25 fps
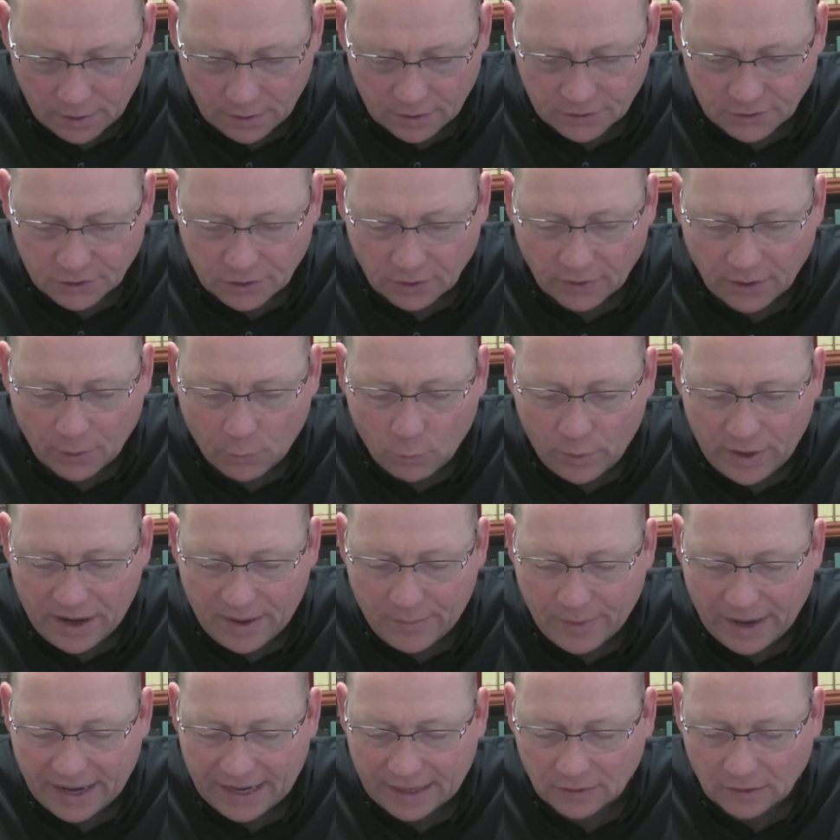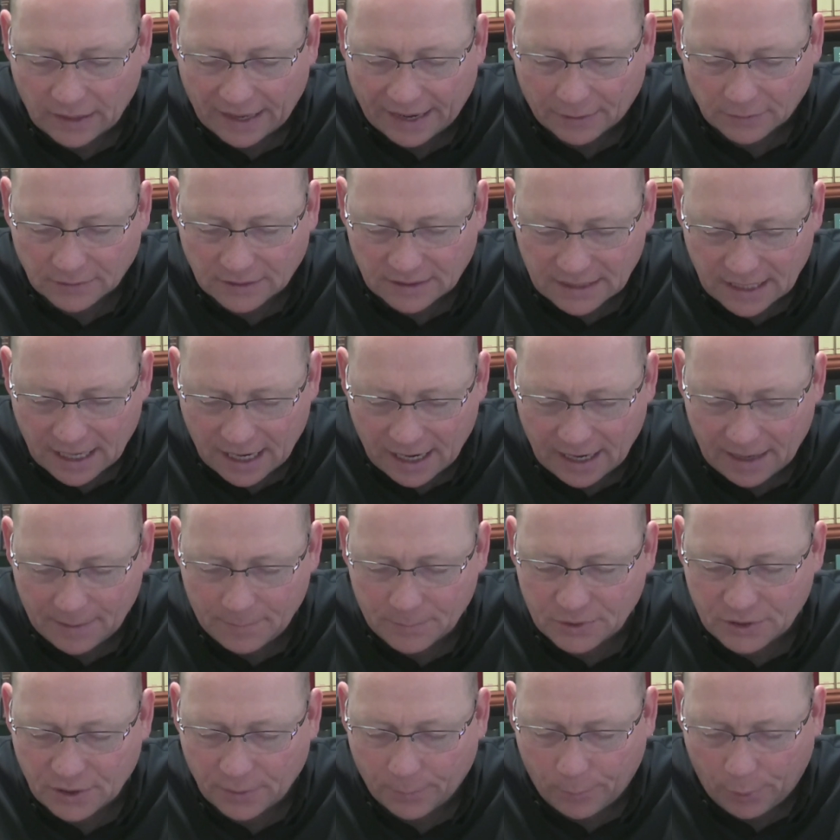so that we may allow
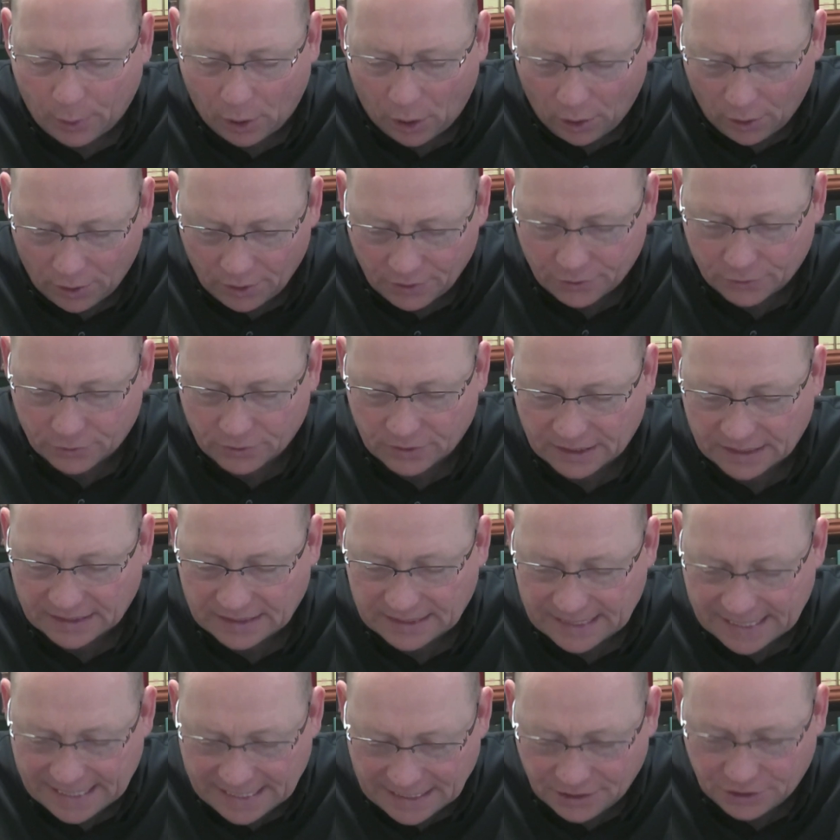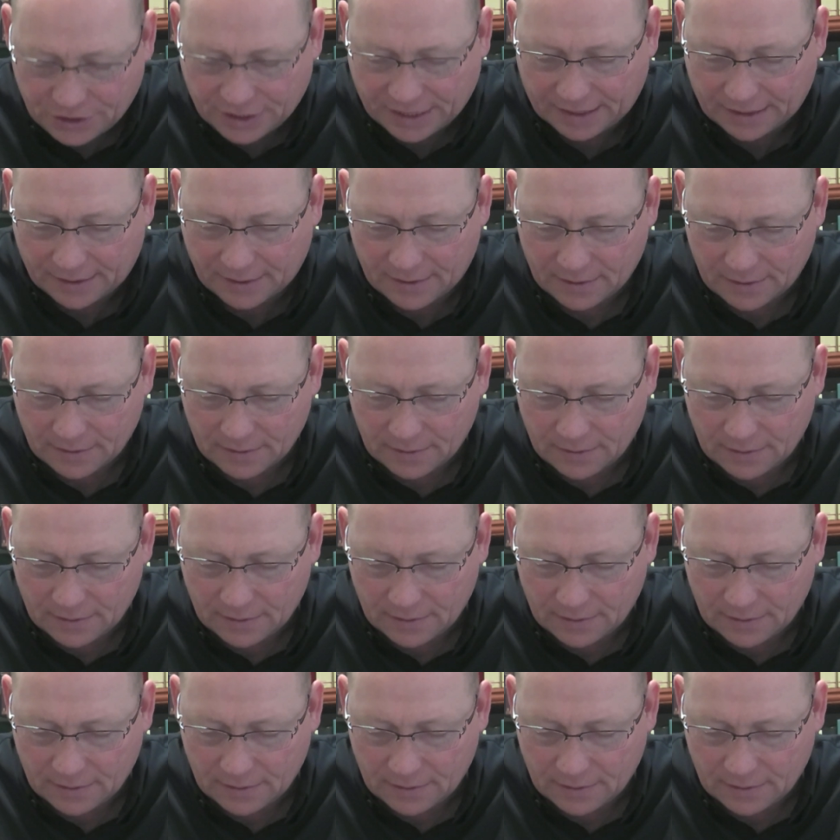time to ponder the teaching